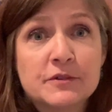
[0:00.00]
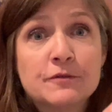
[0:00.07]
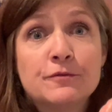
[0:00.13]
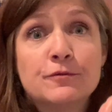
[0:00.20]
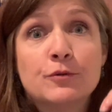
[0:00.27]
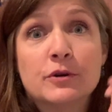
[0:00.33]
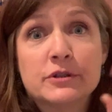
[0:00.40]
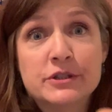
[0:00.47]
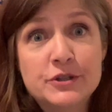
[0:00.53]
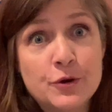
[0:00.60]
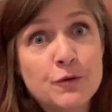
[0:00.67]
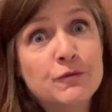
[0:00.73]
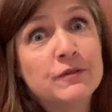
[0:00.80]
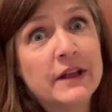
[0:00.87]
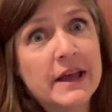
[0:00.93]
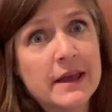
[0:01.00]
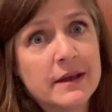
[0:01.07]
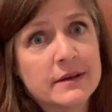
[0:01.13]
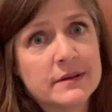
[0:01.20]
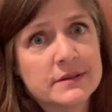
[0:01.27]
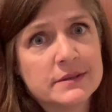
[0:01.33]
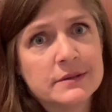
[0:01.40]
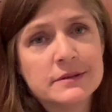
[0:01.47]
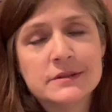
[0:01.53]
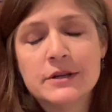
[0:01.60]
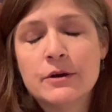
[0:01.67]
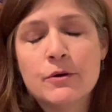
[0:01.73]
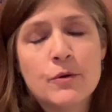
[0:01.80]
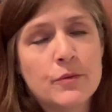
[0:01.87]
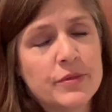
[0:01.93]
for snowflakes.
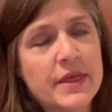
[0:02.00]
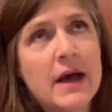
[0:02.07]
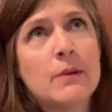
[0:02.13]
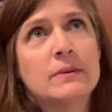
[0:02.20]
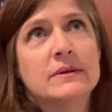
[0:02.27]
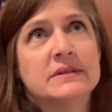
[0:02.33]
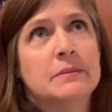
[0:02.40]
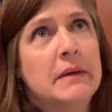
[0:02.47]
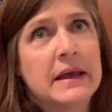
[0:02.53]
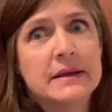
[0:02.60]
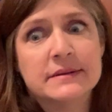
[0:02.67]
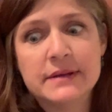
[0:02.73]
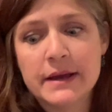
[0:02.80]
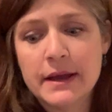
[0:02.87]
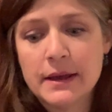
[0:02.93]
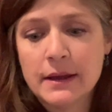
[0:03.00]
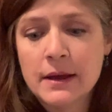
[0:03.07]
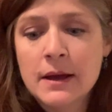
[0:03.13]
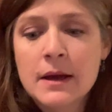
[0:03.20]
So that was amazing.